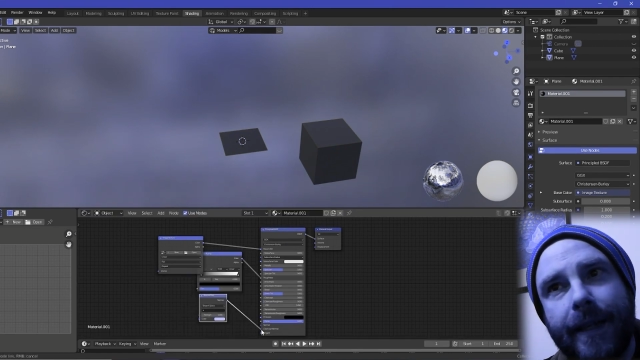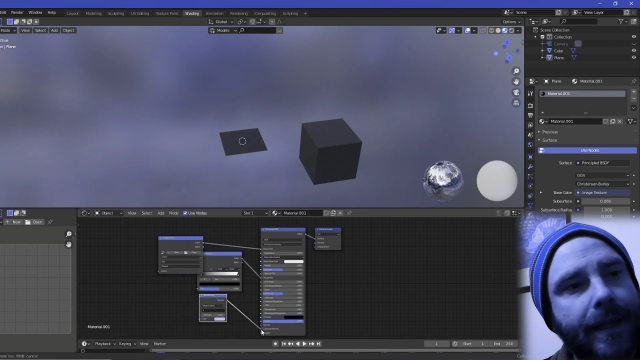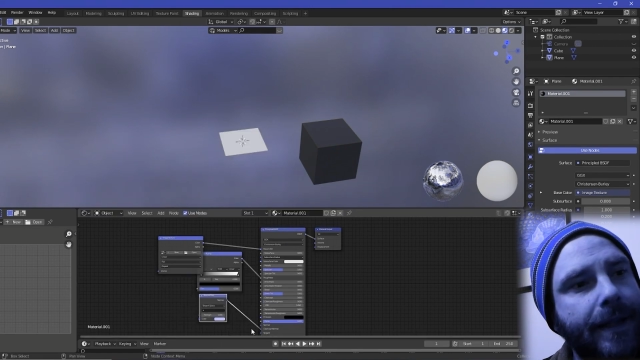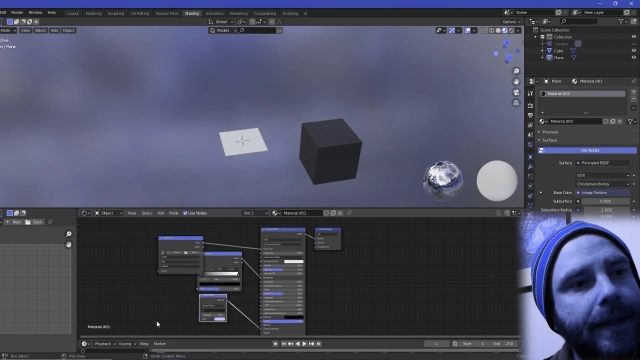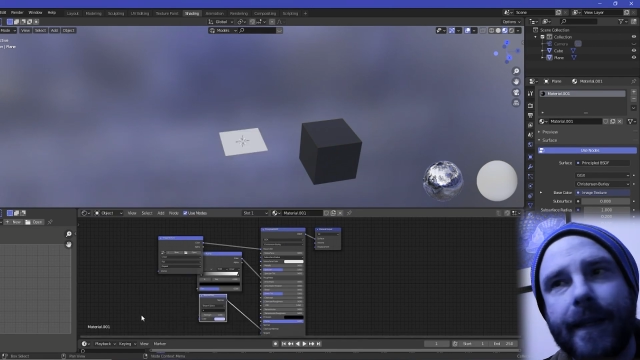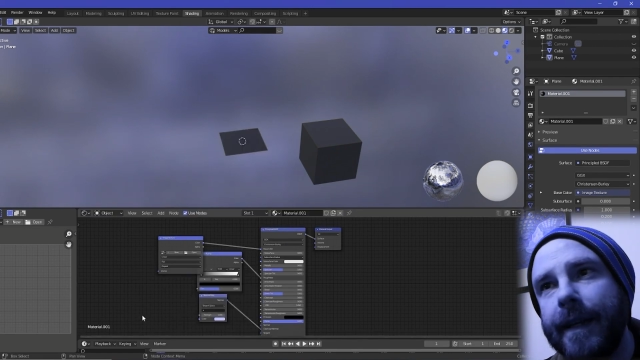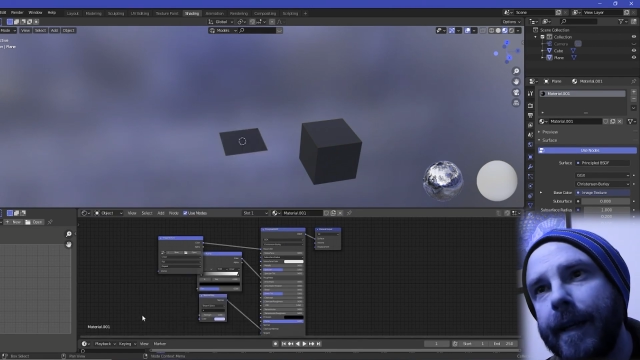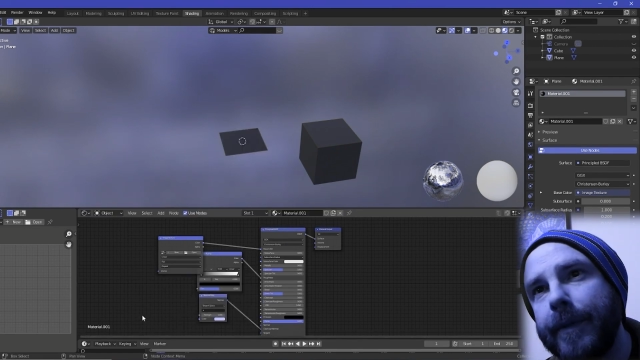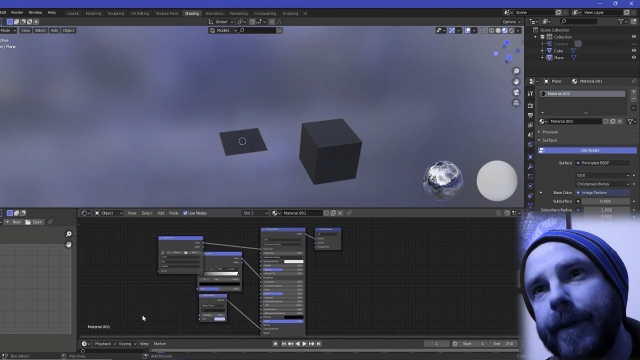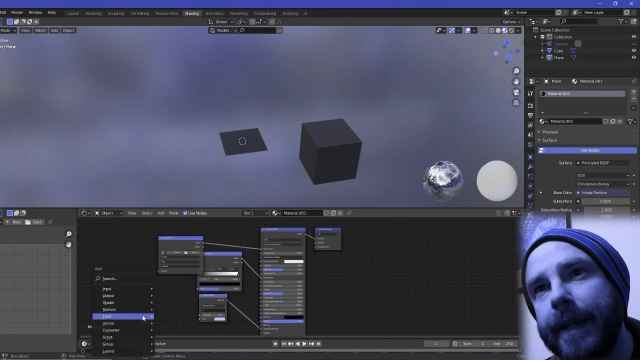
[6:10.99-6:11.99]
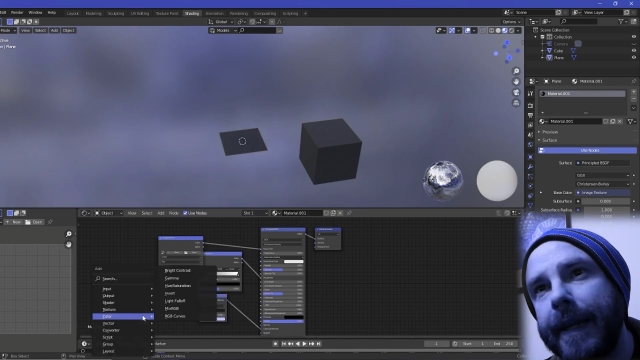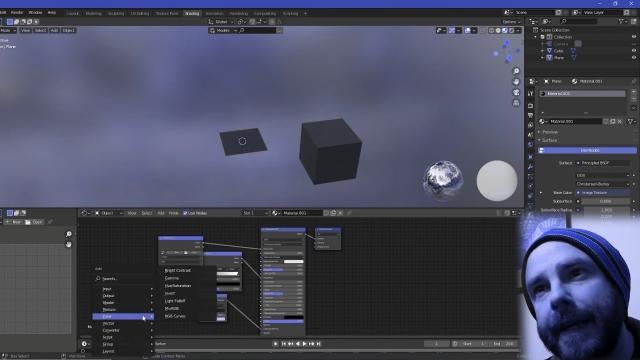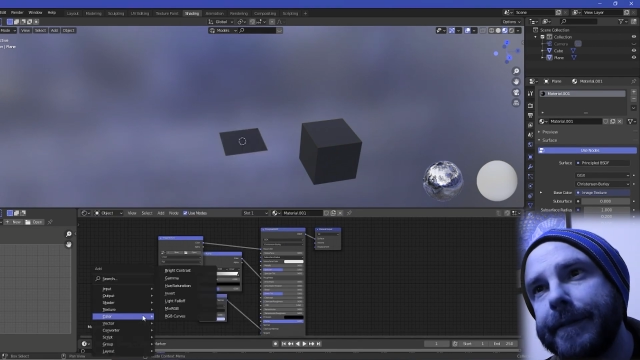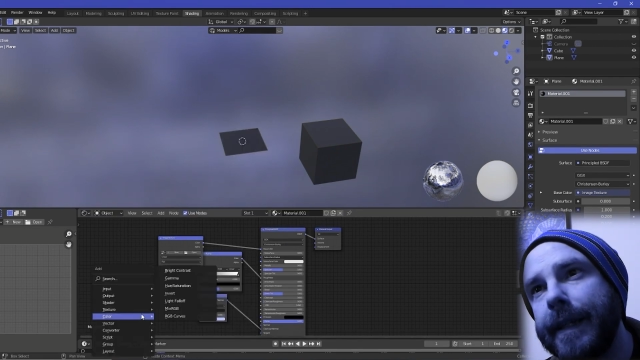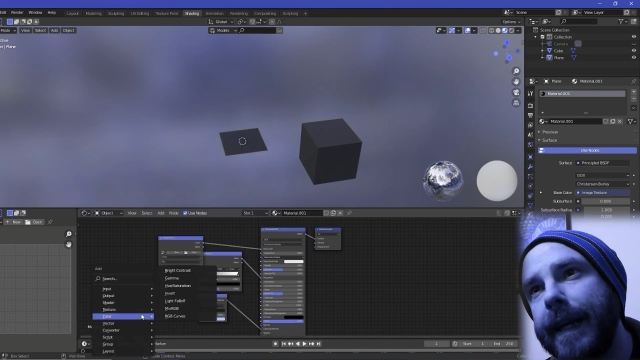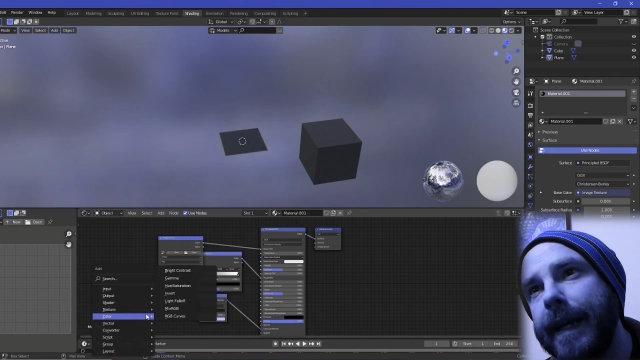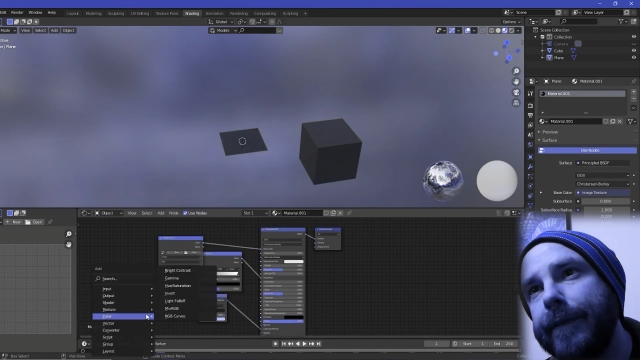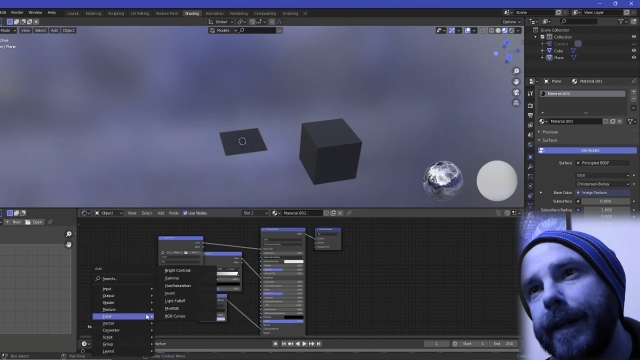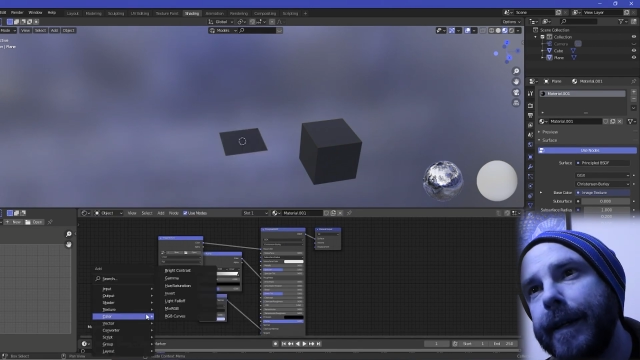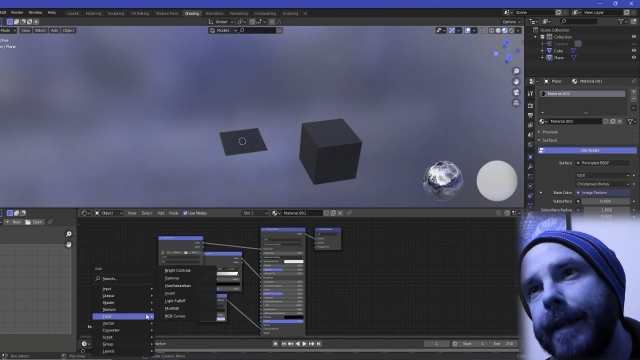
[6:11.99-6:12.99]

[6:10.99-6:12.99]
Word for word: And then I'm going to have to have